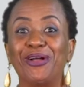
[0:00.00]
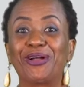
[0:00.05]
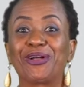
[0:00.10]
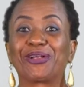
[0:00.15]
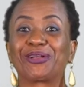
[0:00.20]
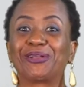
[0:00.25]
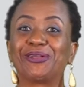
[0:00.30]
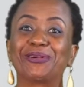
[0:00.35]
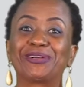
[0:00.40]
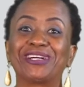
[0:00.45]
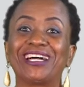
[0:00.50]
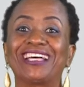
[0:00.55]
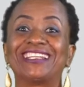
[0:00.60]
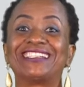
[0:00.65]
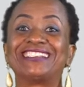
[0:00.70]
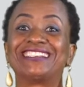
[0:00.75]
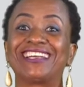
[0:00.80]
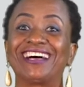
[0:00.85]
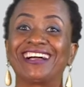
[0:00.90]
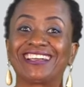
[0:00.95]
Cloak
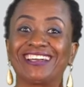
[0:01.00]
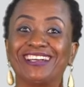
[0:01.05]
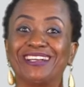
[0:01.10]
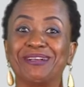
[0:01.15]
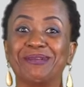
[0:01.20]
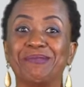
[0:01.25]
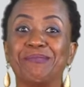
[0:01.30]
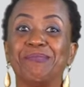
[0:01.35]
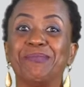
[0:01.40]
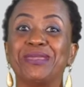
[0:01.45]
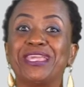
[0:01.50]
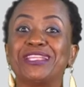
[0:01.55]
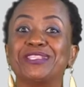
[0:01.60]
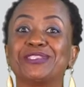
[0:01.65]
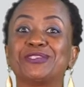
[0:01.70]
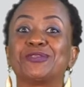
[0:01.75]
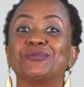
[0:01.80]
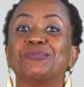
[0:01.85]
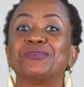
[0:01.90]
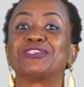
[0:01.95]
and dagger
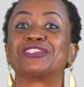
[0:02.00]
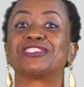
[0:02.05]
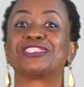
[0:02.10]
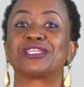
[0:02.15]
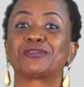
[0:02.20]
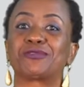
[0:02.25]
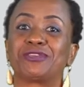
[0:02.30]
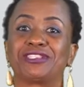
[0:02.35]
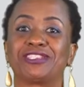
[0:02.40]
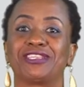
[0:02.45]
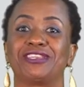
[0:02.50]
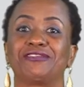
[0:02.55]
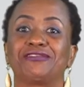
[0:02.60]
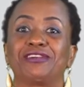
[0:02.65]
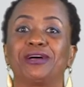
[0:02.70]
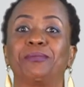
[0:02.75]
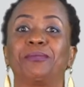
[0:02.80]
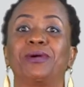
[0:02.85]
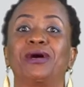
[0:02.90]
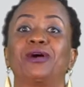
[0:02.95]
means to be secretive
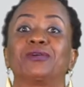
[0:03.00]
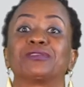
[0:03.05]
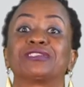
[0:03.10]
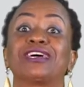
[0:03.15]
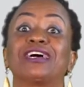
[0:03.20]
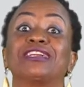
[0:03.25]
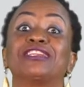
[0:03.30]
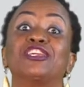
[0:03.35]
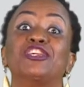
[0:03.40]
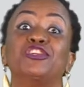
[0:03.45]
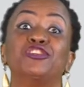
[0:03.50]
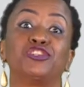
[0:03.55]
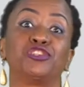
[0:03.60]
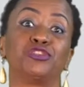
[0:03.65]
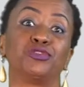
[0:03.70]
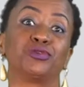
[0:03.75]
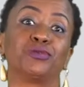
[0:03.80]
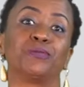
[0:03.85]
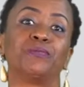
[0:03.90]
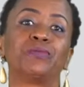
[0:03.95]
about an
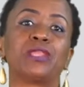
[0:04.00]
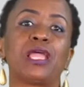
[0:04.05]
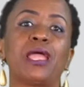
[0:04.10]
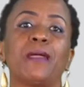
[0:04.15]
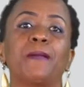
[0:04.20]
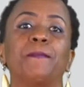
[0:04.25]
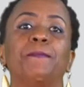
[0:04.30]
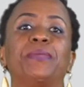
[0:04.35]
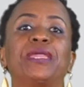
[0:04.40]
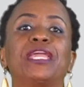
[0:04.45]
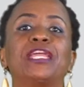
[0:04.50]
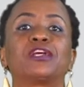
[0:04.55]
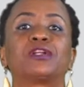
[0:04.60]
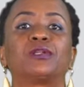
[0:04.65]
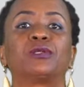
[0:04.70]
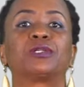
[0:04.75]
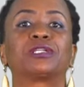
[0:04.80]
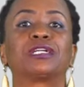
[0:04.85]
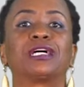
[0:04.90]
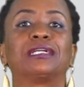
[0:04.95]
issue. Being
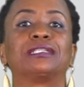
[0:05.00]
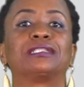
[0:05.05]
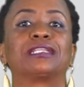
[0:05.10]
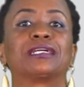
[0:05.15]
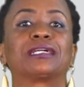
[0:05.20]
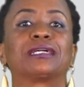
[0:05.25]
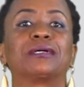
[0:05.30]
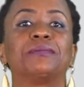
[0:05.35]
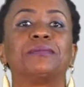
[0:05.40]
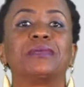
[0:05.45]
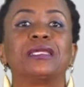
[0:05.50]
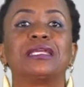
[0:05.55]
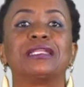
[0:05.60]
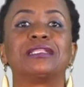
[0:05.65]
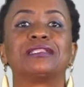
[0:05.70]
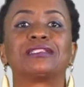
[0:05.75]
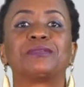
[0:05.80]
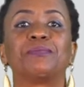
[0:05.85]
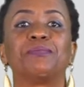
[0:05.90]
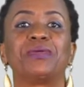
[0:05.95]
cloak and dagger
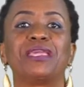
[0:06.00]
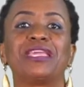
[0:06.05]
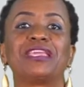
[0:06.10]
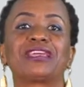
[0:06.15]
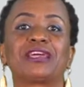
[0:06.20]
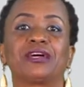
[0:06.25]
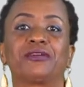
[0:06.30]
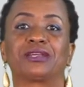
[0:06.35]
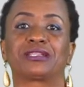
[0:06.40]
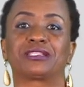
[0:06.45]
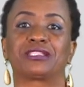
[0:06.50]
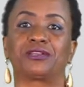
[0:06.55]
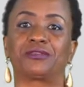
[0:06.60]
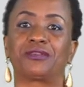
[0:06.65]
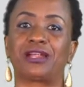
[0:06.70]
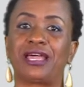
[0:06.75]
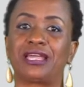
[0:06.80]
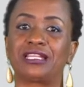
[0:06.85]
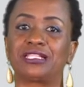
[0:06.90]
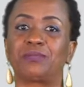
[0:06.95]
means being
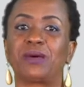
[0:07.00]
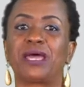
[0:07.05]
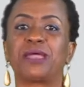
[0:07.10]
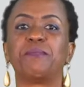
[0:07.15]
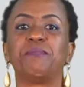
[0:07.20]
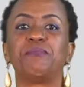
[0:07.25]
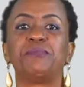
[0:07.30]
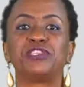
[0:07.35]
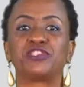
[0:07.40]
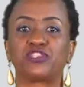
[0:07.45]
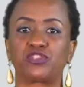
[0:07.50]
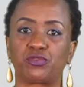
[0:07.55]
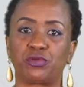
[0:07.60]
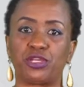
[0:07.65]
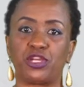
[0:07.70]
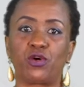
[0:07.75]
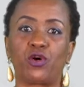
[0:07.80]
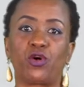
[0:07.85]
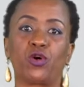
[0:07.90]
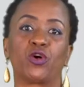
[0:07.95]
characterized by
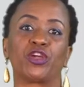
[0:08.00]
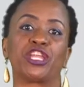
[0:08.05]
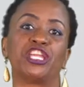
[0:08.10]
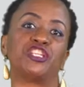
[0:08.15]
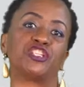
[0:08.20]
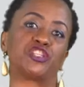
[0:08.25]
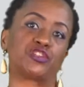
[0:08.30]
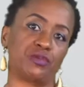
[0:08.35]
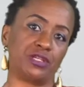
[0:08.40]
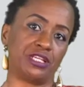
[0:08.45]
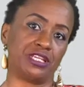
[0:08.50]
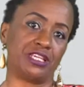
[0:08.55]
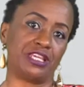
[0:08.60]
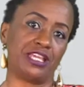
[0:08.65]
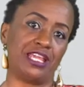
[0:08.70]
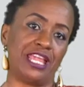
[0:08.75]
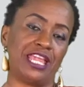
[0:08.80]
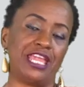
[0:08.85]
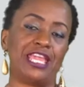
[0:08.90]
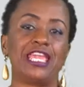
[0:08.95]
mystery or intrigue.
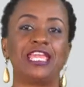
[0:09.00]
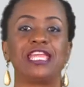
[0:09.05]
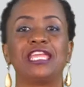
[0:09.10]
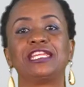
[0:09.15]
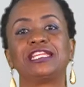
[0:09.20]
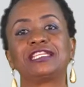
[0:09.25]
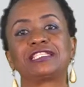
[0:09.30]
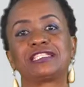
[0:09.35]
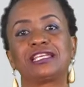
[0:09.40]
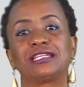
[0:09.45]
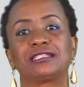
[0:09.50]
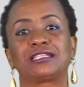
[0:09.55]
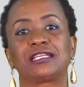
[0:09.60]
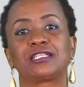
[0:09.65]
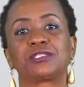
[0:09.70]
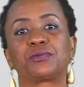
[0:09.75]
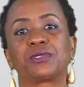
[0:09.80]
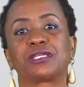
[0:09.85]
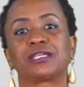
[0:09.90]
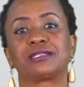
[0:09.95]
In a
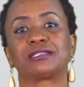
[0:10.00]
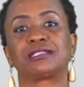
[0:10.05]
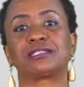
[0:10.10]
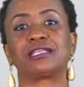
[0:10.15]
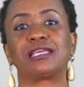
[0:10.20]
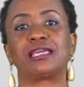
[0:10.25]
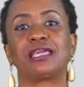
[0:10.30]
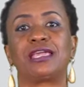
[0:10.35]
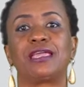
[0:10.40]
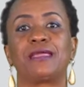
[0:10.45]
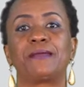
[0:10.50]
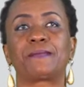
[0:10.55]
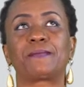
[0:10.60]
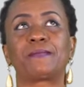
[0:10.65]
sentence, we can say,